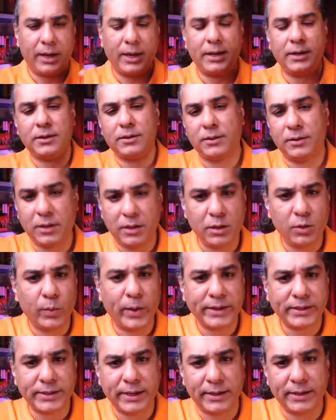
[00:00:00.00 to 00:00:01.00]
And the
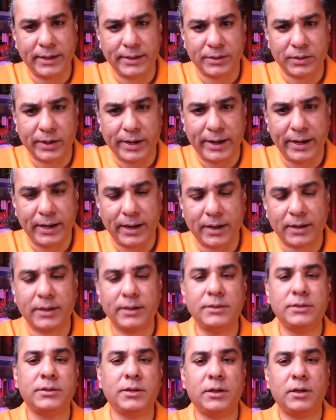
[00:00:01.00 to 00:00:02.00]
US and Israel are
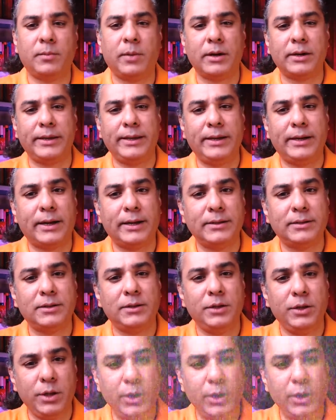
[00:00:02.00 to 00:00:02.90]
concerned about Iran's